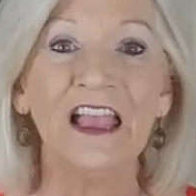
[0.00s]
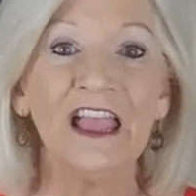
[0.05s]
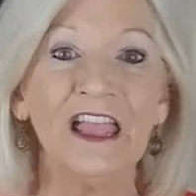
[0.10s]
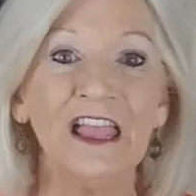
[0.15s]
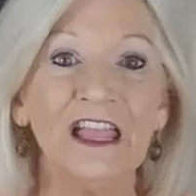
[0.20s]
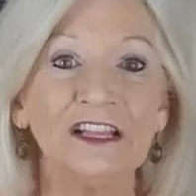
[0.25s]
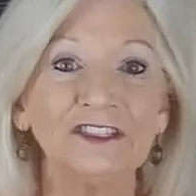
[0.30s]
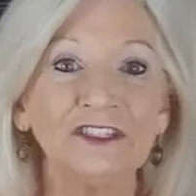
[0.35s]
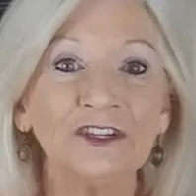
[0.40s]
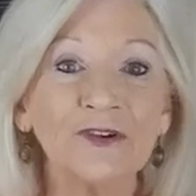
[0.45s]

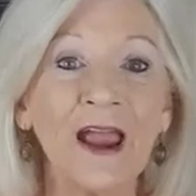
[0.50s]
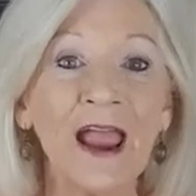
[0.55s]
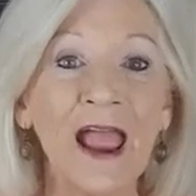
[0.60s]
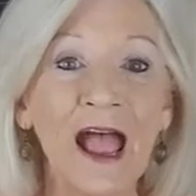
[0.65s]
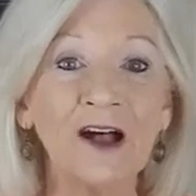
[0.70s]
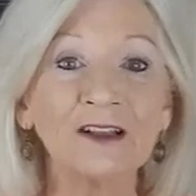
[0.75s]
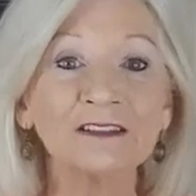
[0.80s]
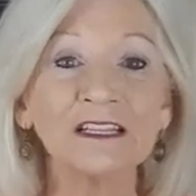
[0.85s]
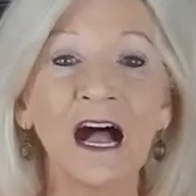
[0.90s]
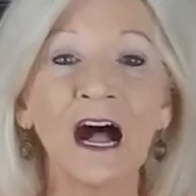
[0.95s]
Is your
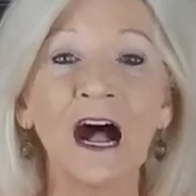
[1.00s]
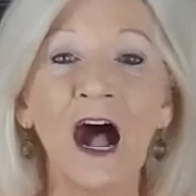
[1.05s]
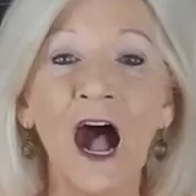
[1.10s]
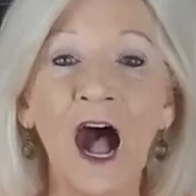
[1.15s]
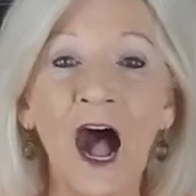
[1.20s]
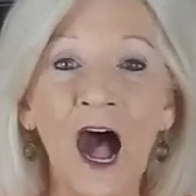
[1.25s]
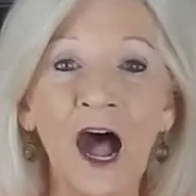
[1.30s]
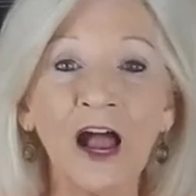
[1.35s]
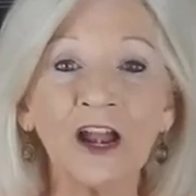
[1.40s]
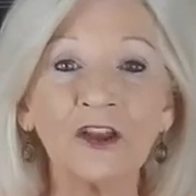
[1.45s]
house a
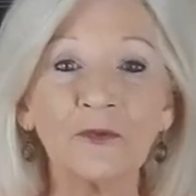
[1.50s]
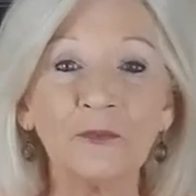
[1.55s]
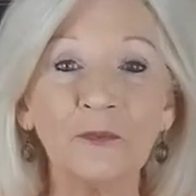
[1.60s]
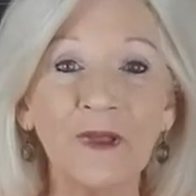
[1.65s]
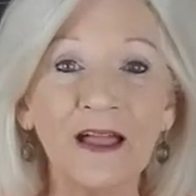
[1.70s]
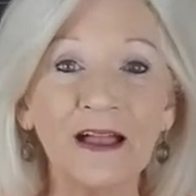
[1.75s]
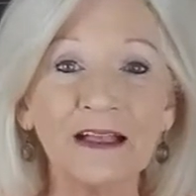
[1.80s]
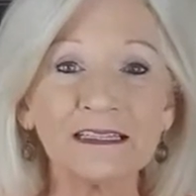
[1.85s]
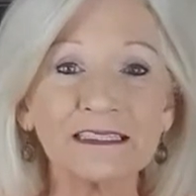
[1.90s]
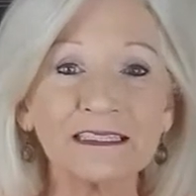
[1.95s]
hot
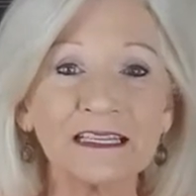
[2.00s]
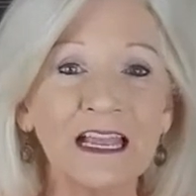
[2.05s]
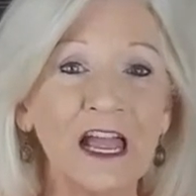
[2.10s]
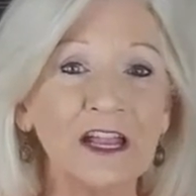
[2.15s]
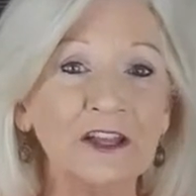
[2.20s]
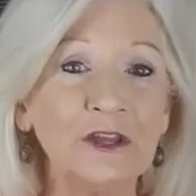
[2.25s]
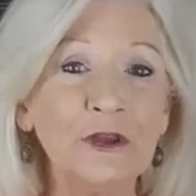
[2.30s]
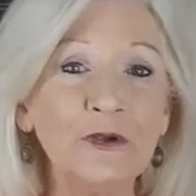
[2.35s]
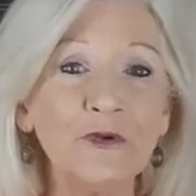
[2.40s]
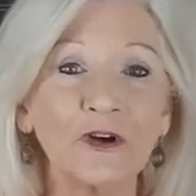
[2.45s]
mess
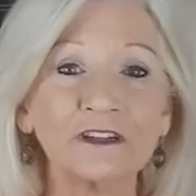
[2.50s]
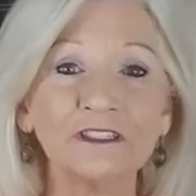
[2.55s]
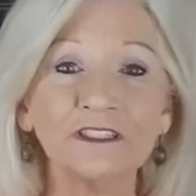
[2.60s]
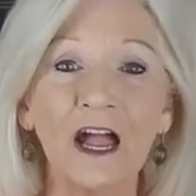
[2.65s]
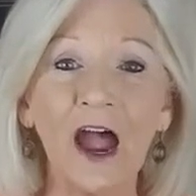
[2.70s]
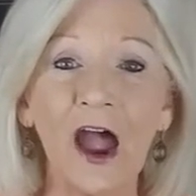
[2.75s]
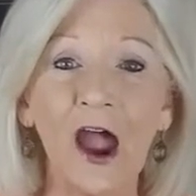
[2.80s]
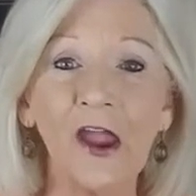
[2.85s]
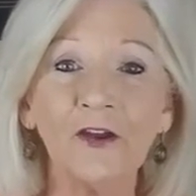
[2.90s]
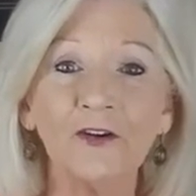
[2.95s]
and you are
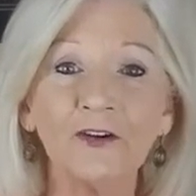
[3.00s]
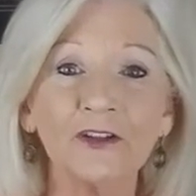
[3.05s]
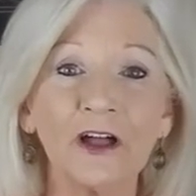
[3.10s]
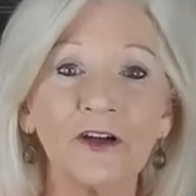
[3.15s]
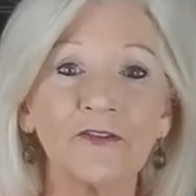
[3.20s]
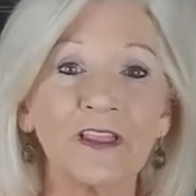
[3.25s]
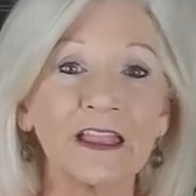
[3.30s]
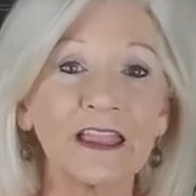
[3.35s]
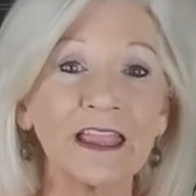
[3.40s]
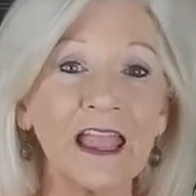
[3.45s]
tired of
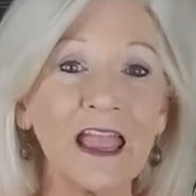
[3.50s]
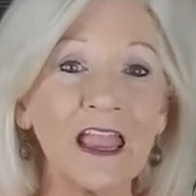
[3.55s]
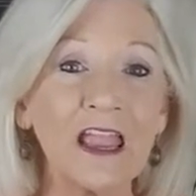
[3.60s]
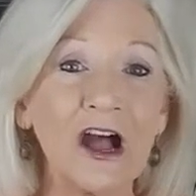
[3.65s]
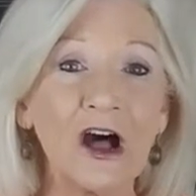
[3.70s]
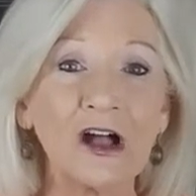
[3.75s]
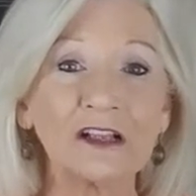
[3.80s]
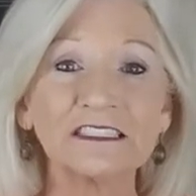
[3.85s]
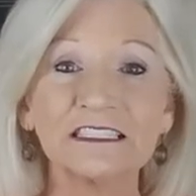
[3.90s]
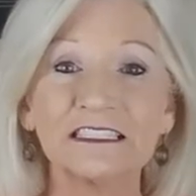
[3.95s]
the
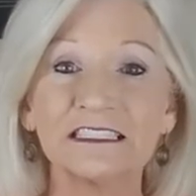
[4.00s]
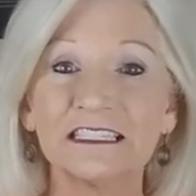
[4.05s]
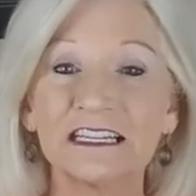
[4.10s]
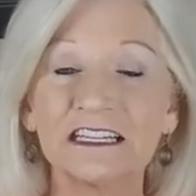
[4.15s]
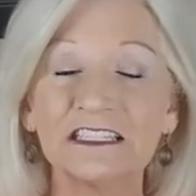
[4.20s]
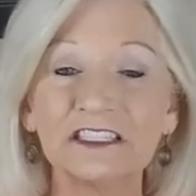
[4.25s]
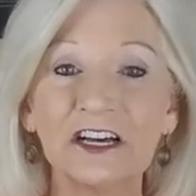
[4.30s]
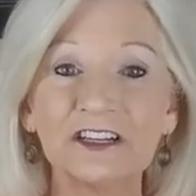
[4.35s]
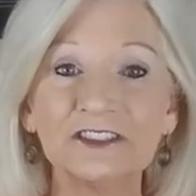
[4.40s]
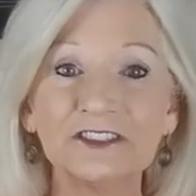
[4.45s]
chaos and the
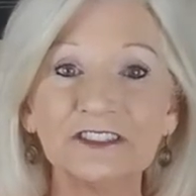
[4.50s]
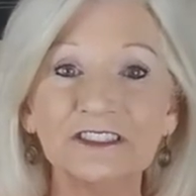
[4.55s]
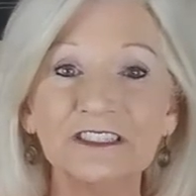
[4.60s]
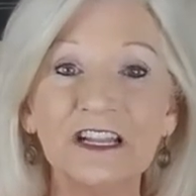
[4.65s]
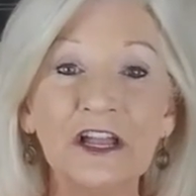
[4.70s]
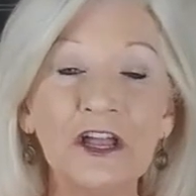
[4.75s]
clutter?